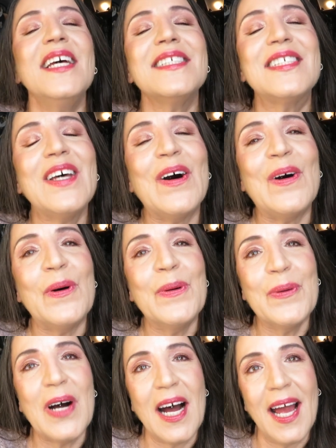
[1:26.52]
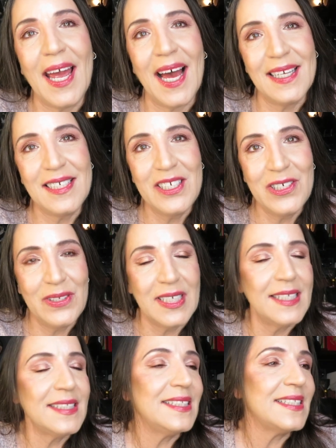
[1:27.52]
So I had to do
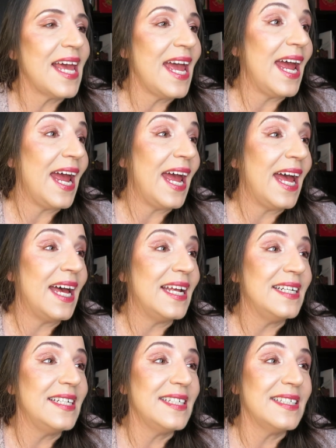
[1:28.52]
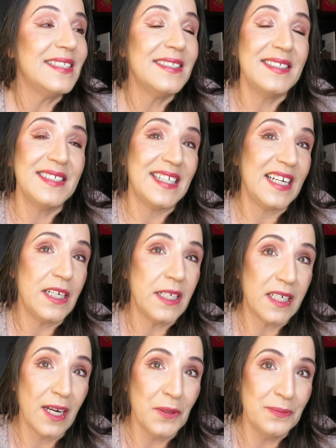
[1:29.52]
this, and there
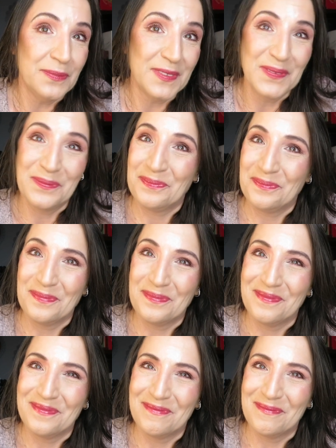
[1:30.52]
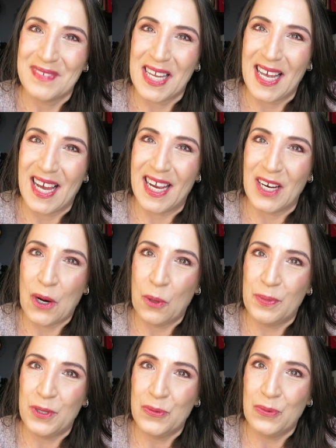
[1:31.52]
you go. I
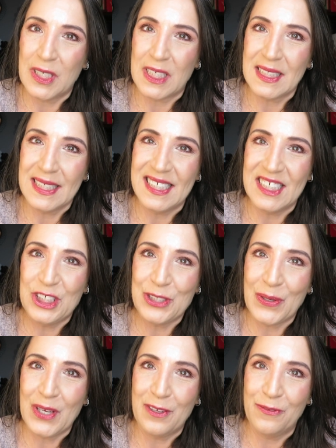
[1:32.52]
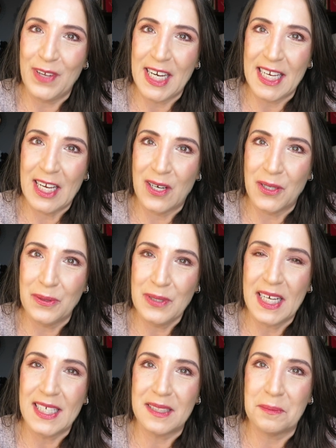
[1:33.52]
hope you will enjoy the video
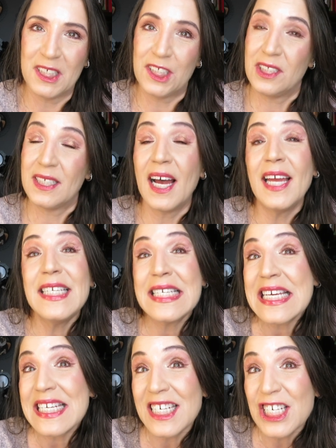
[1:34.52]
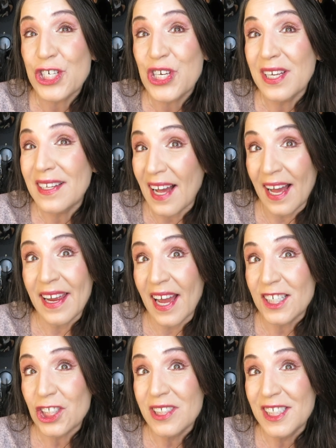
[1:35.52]
as much as I did, and I
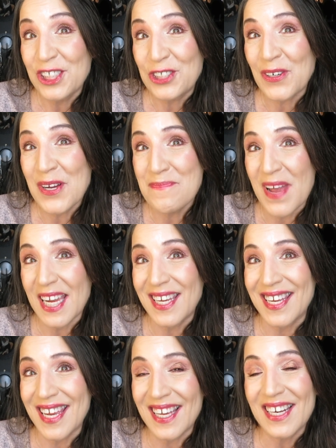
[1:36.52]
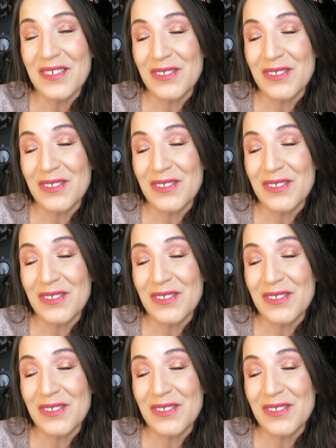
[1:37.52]
actually enjoyed making it.